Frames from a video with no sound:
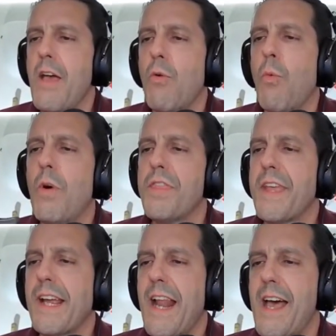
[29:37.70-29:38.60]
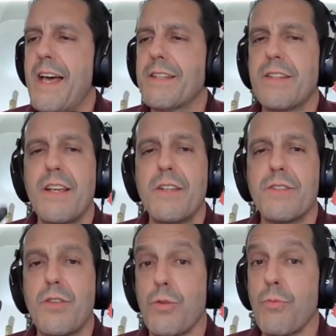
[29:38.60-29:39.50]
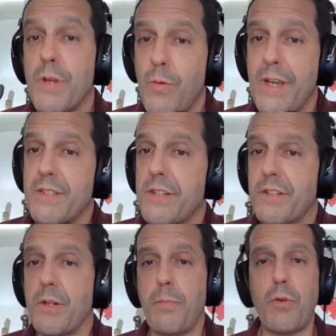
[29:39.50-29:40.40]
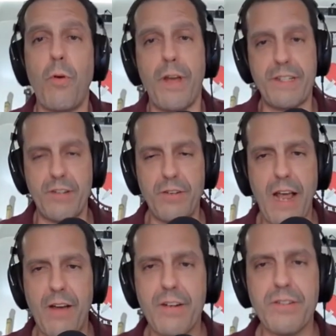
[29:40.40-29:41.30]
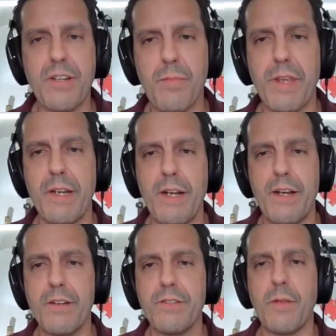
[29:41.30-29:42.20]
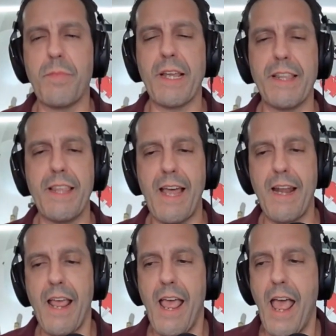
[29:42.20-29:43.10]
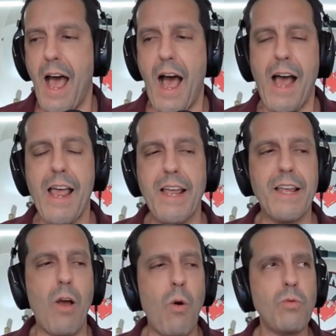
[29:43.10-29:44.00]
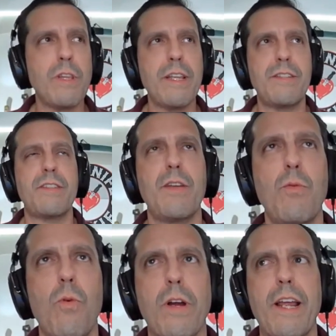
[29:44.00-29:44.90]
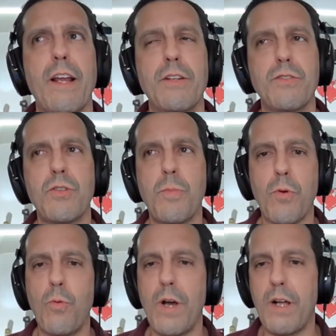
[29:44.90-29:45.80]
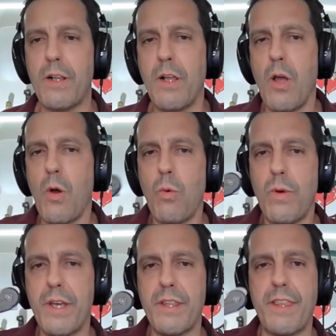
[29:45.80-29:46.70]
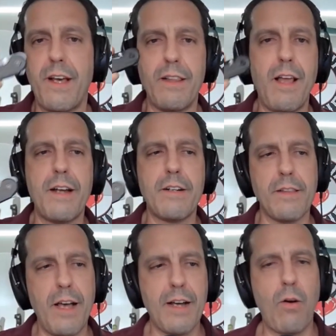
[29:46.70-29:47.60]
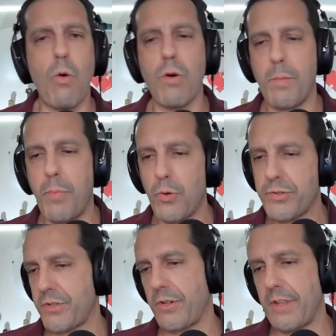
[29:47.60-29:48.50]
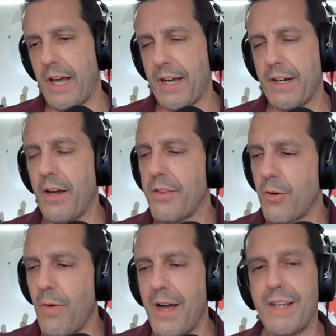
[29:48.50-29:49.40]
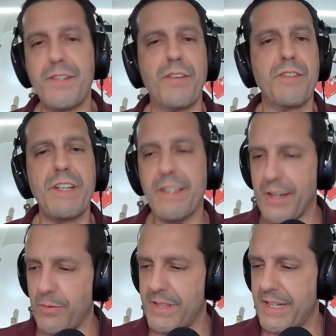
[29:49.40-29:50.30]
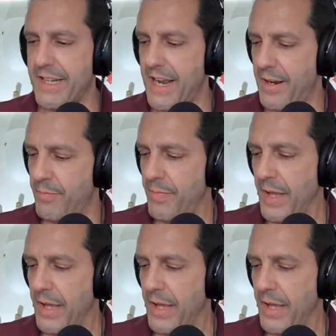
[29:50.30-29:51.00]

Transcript: one thing it has is three ways to deploy. So now uh -huh. here's something here's something that I only see working super well with a liner lock or a bolster lock. Otherwise, yeah. you're dealing with the damn